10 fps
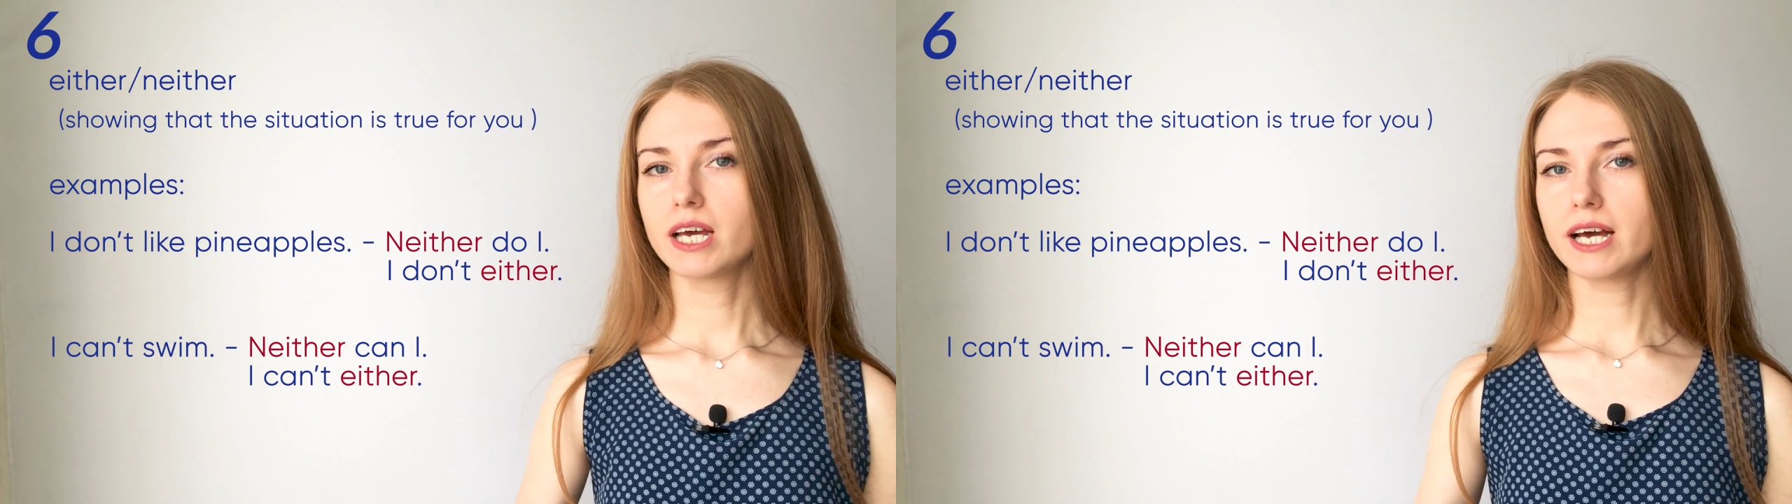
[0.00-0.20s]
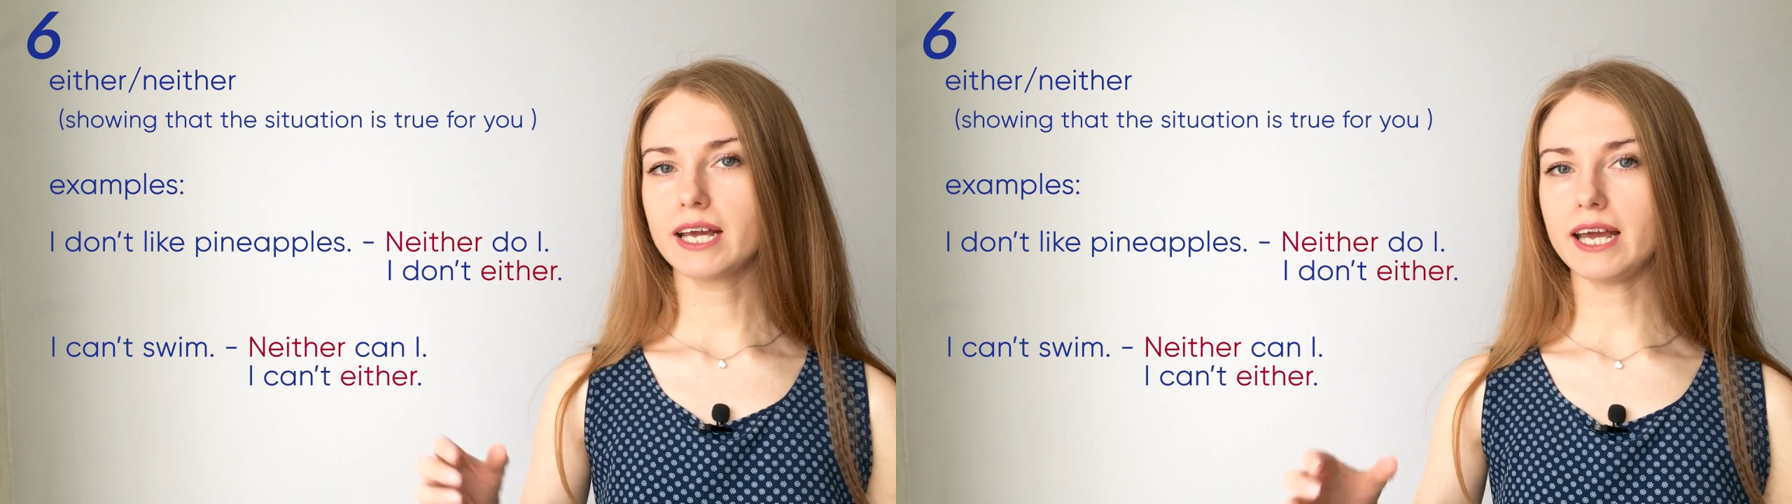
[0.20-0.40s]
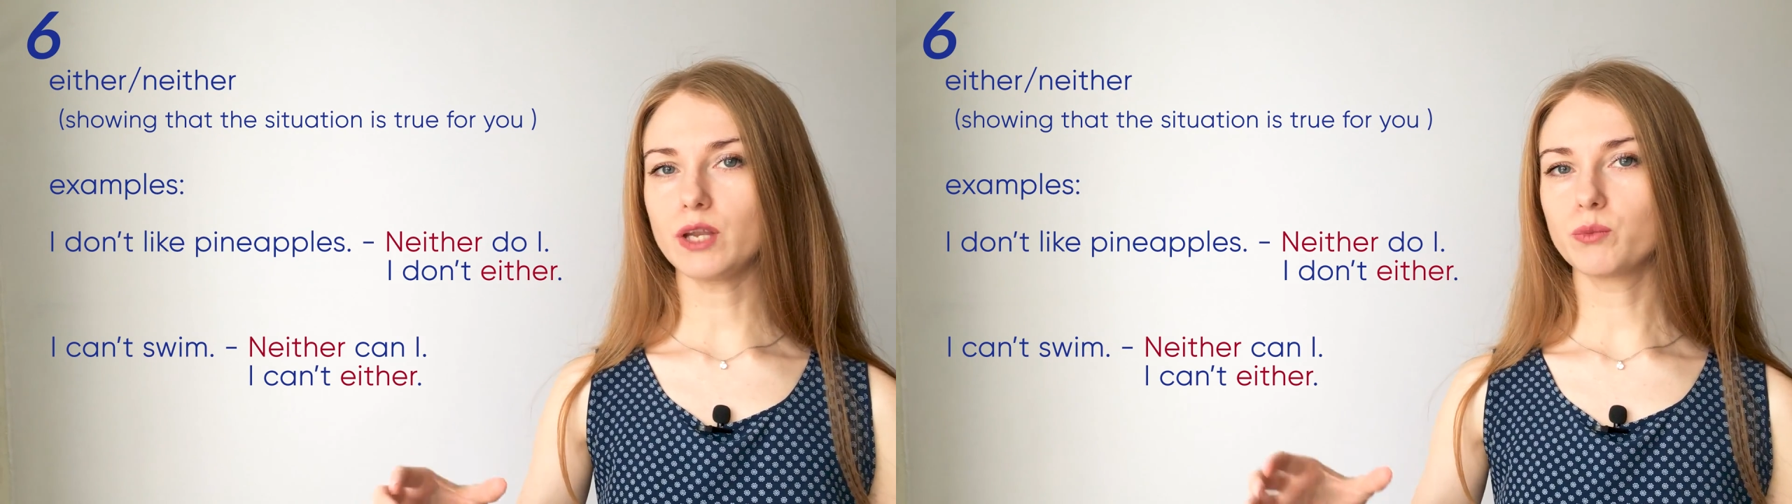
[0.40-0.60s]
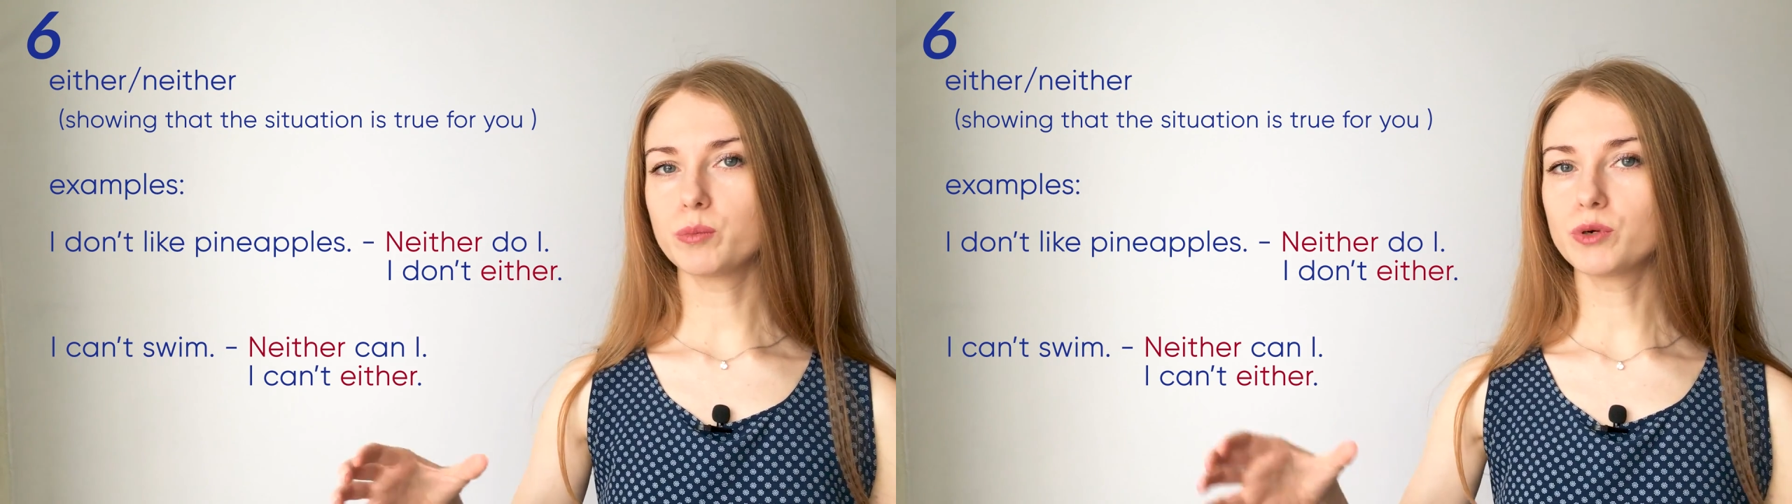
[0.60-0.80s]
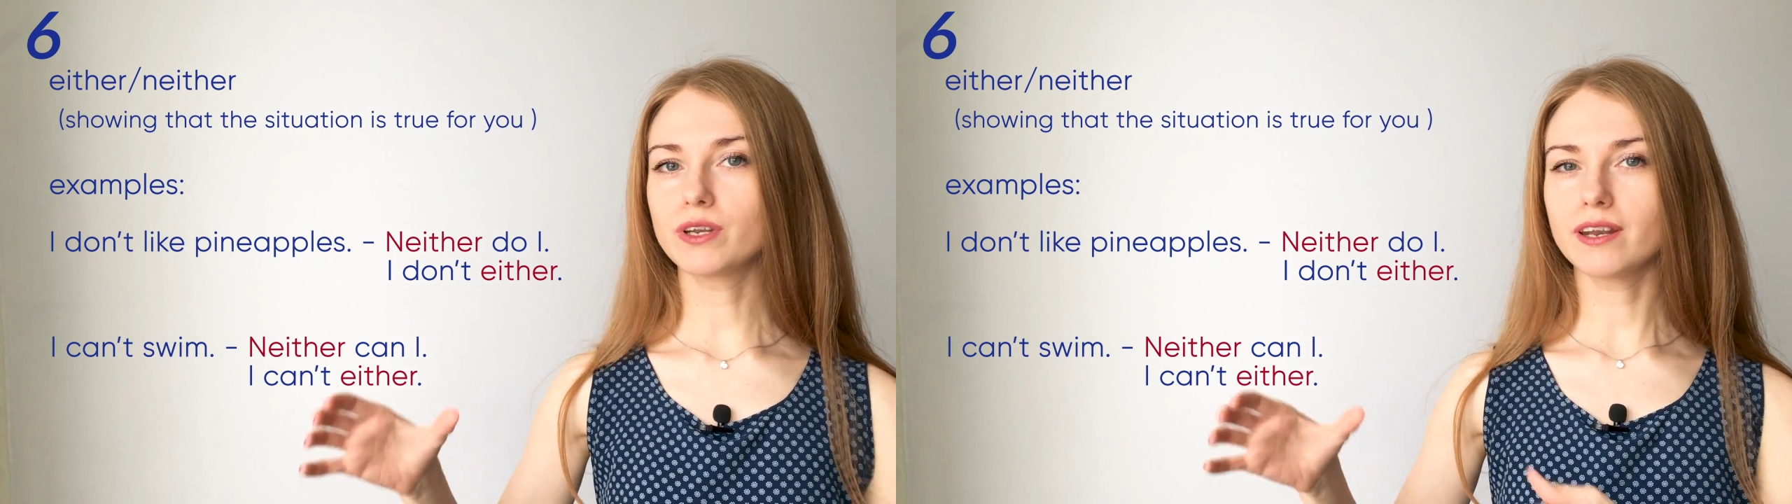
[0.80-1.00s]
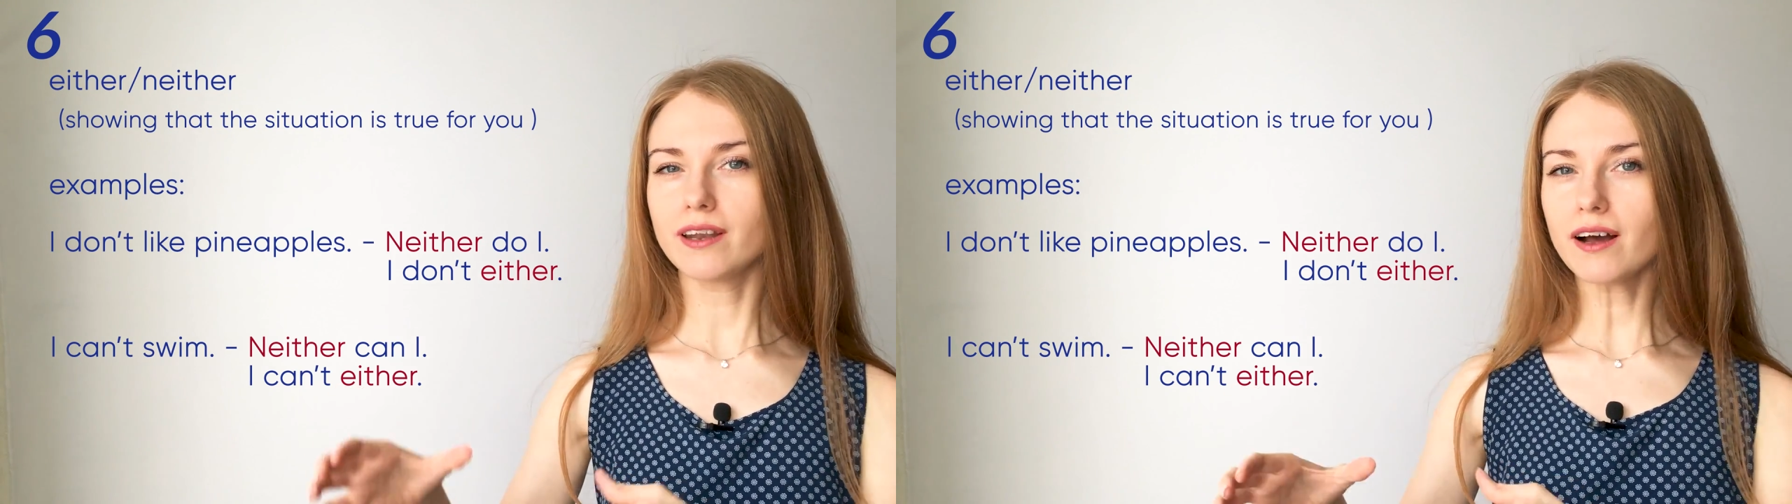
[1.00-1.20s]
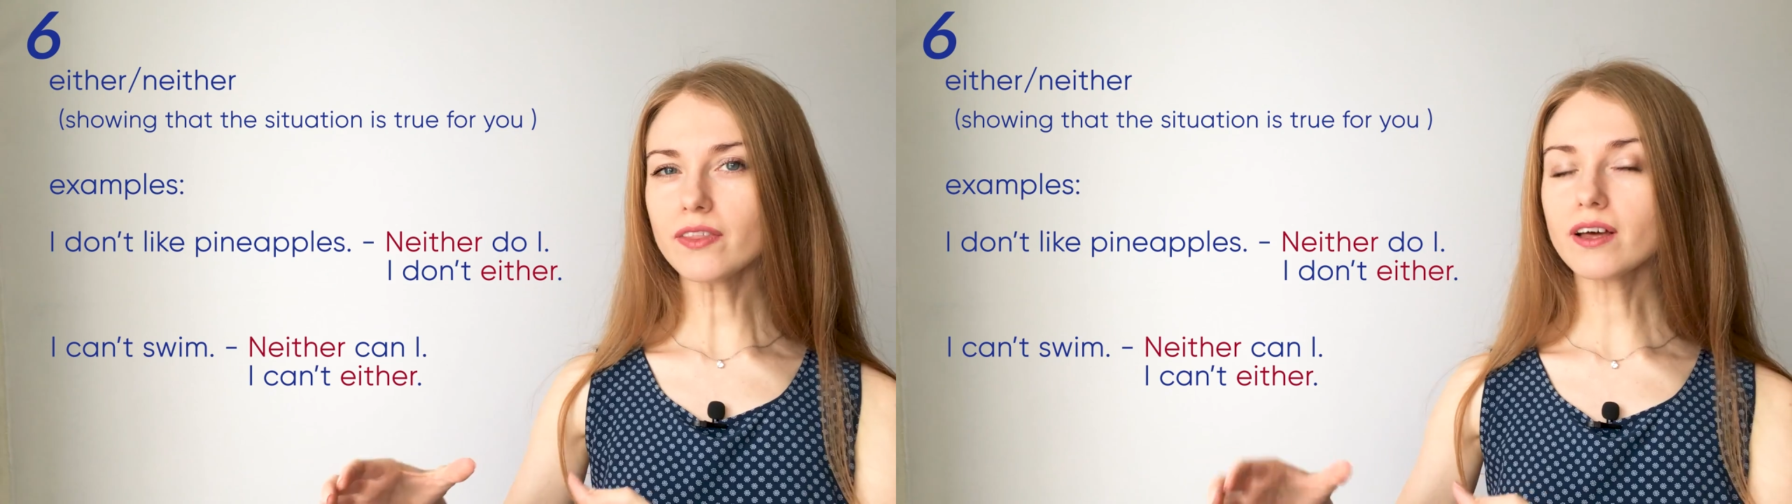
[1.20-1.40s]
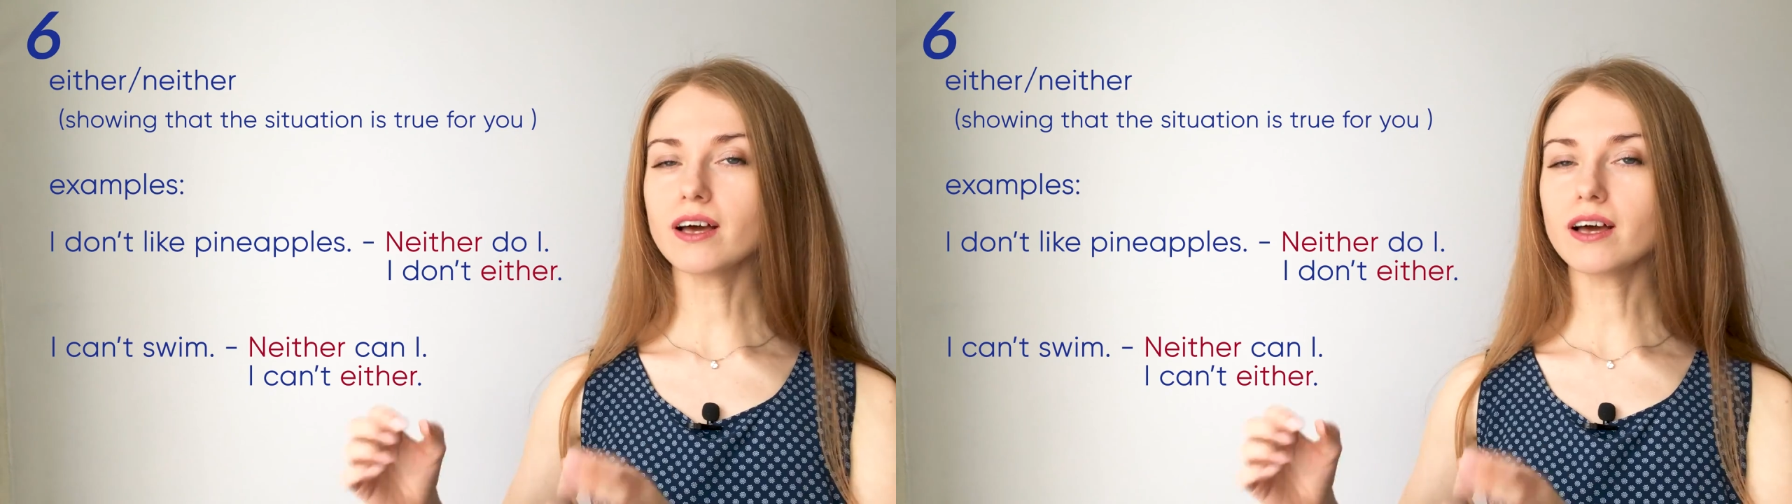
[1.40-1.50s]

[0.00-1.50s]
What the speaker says: Again, we put neither